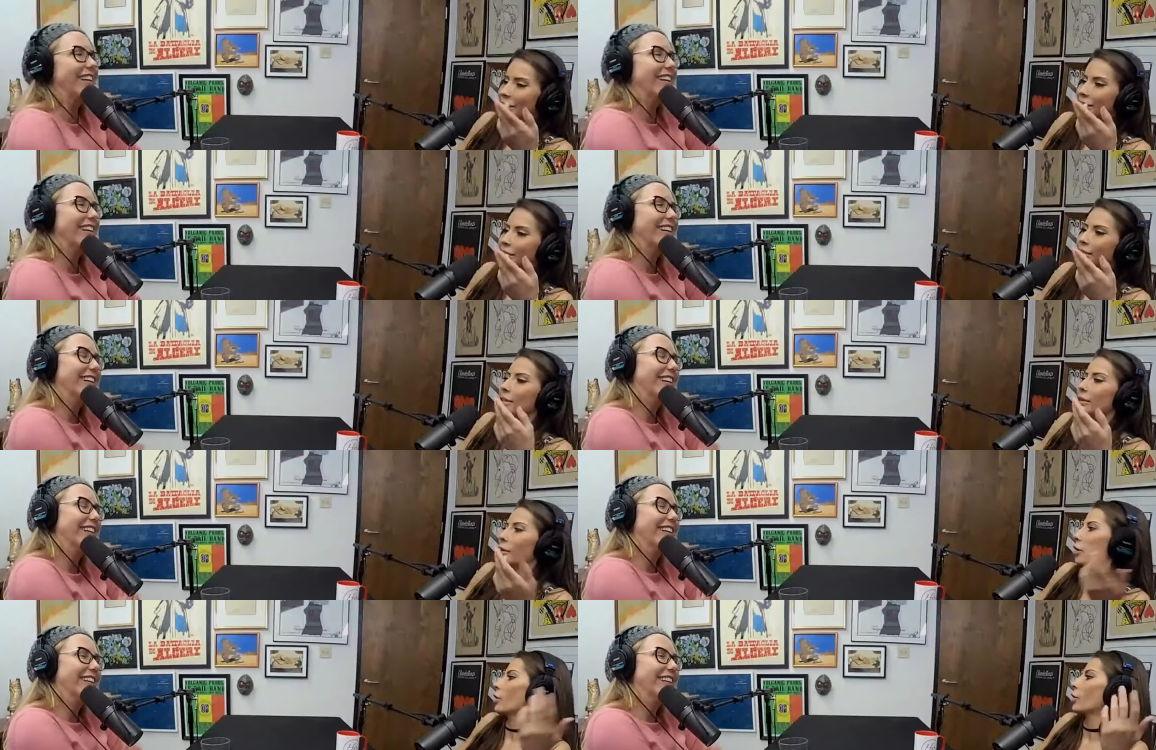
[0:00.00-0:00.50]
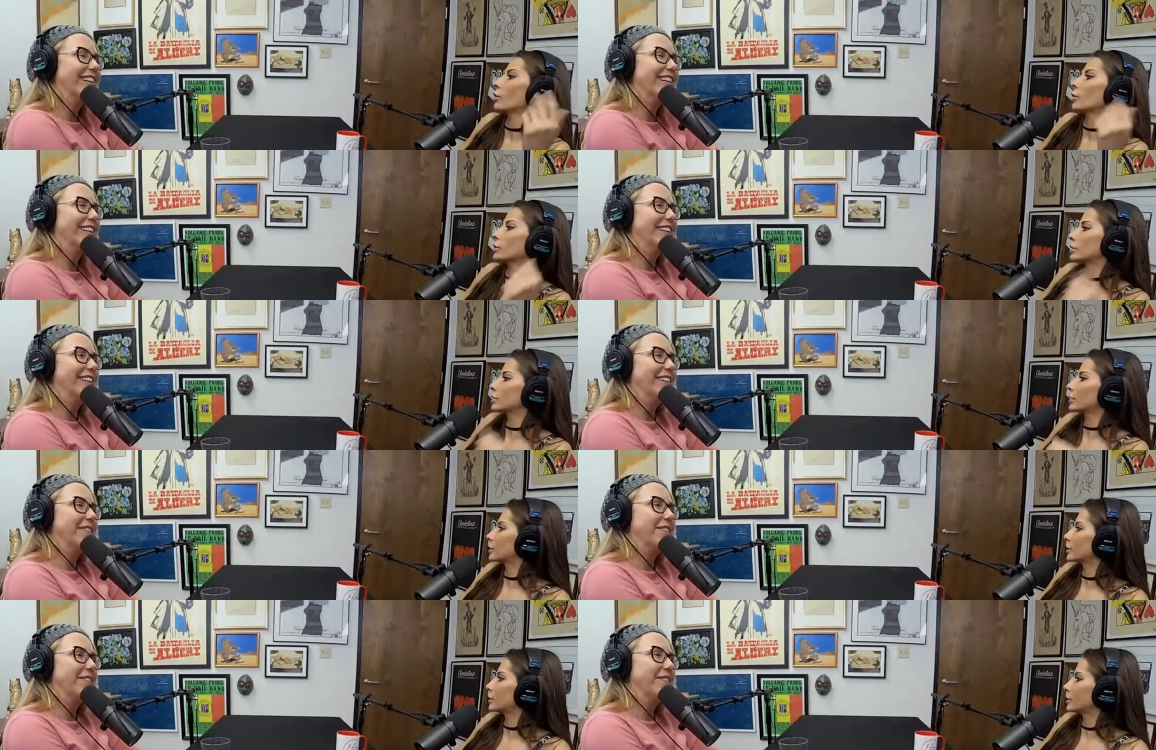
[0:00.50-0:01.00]
Speaker 1: Like, he's like, oh,
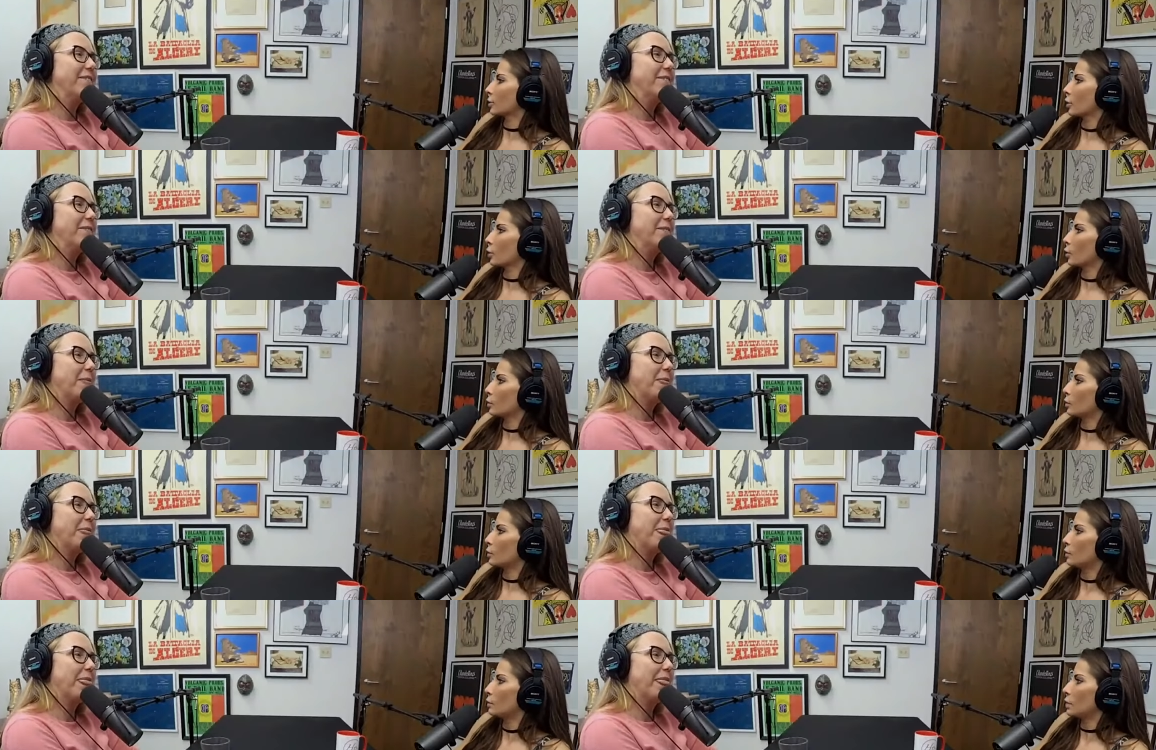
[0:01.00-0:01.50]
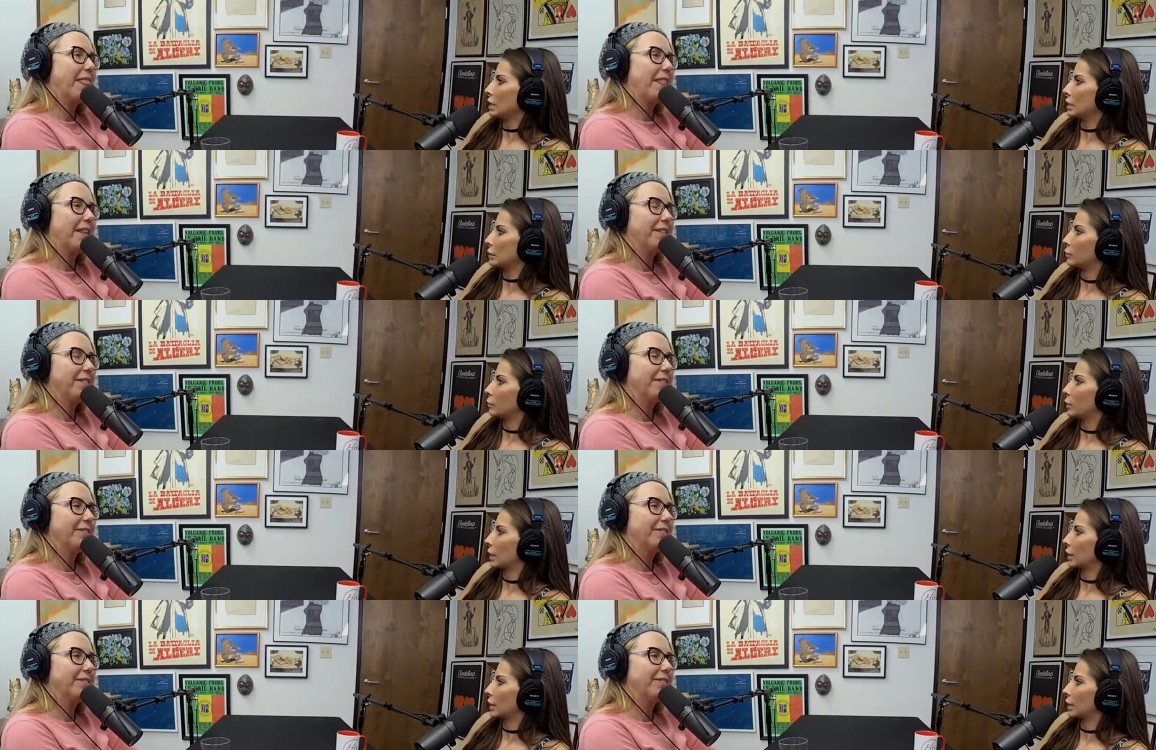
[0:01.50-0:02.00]
it's, it's so
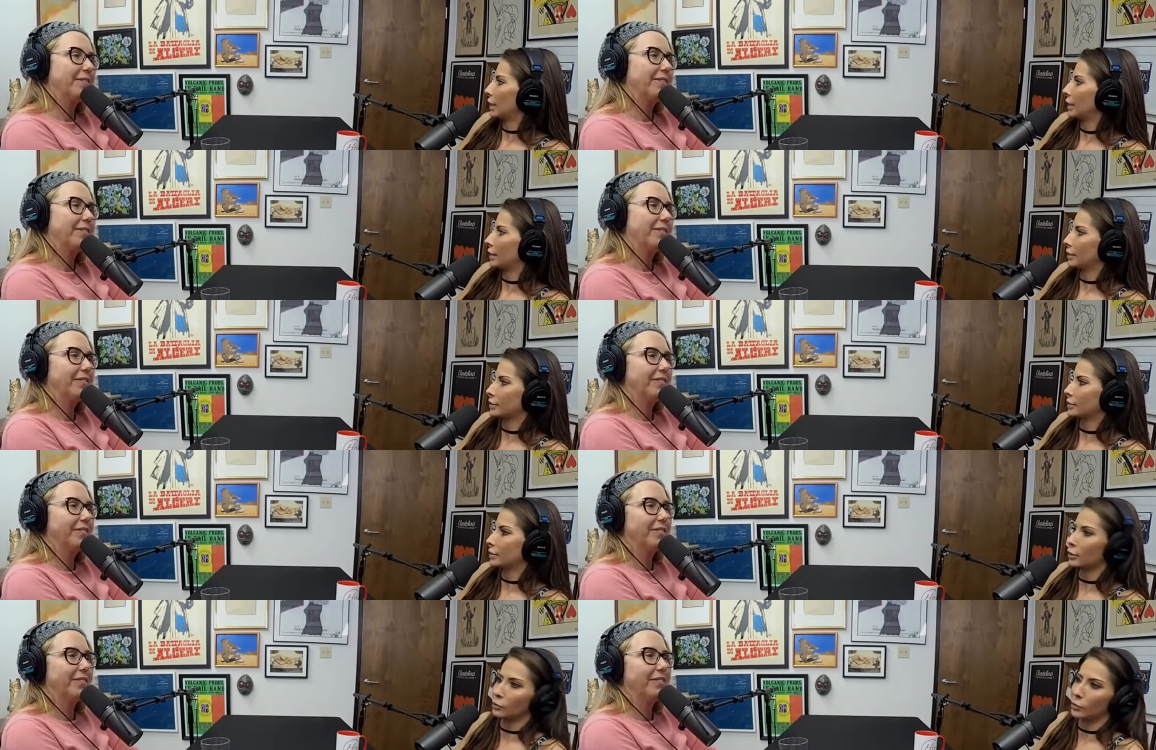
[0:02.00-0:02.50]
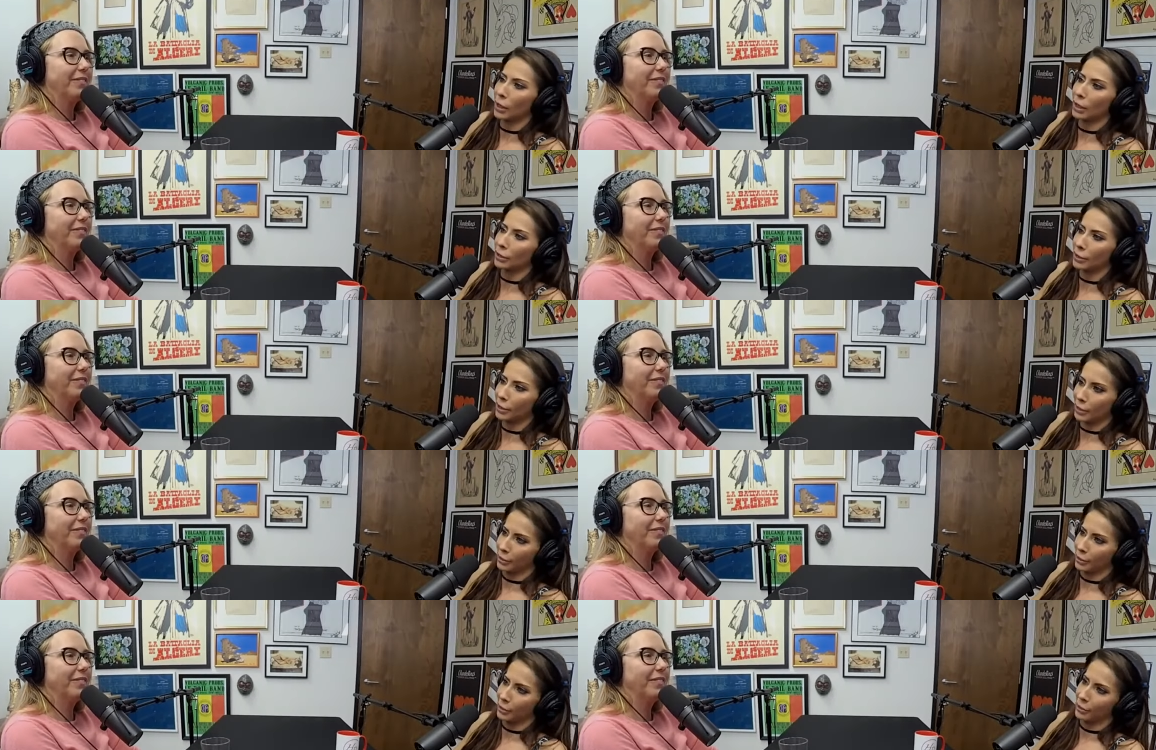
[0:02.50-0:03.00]
big, but I can't stick my
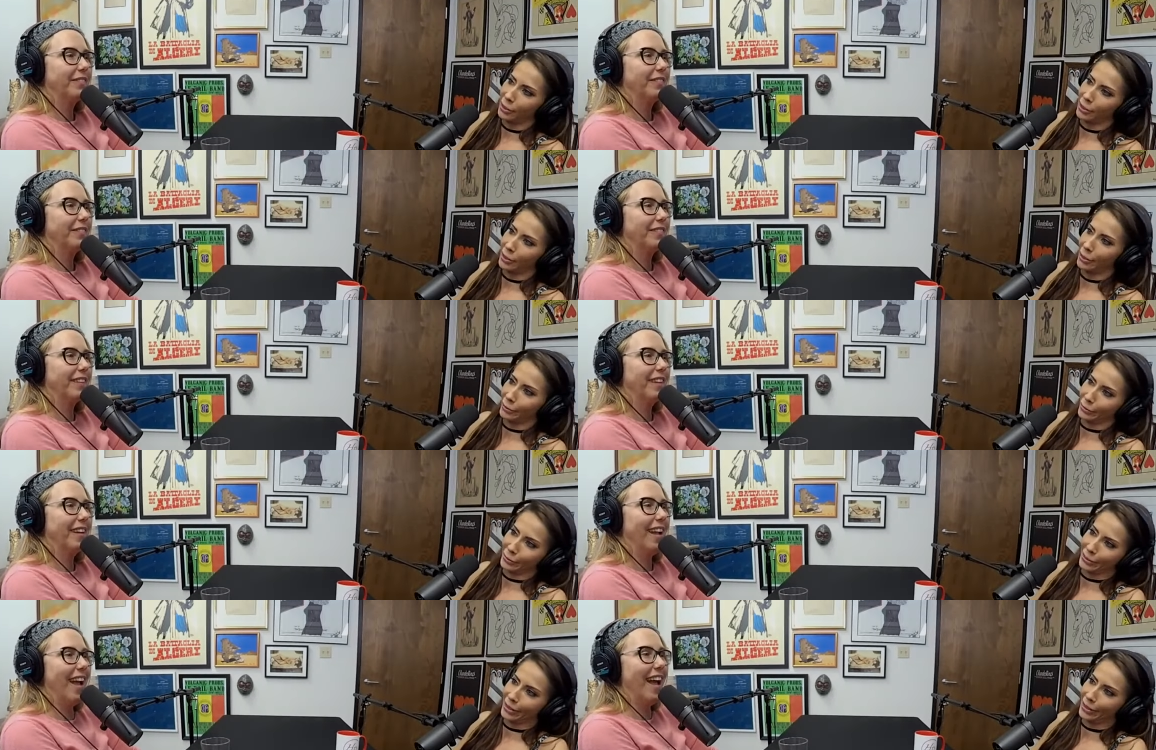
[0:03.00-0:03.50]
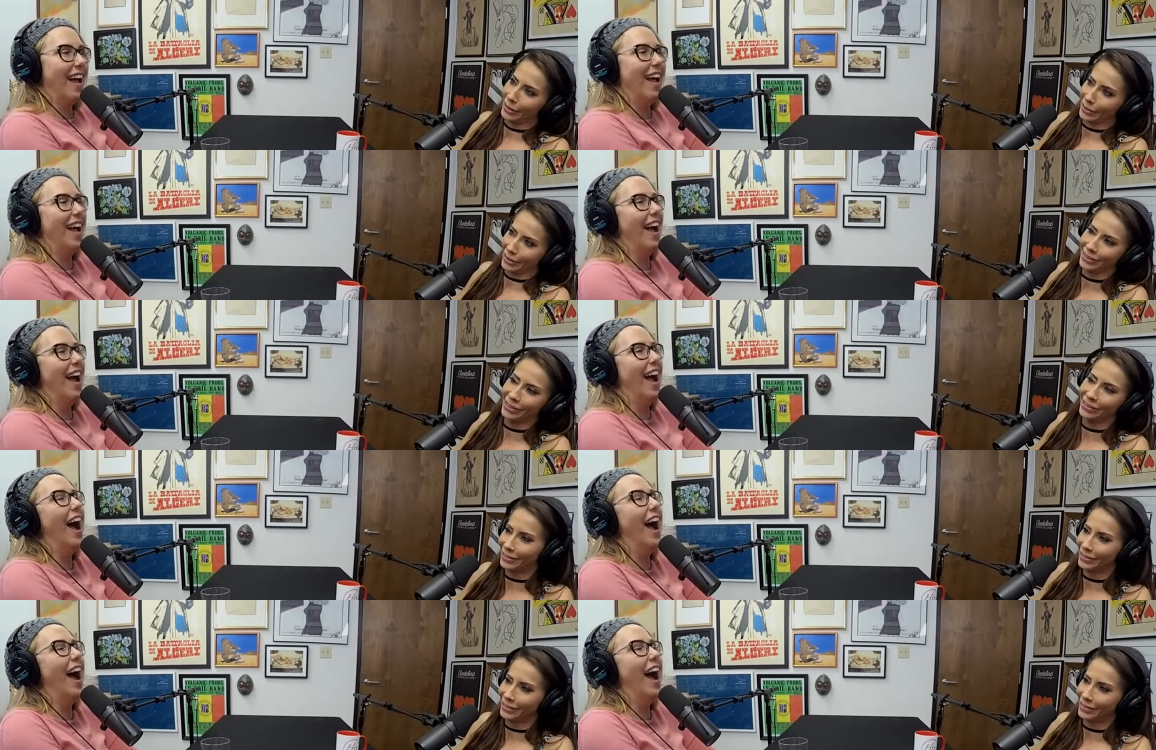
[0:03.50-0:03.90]
dick in there. Like,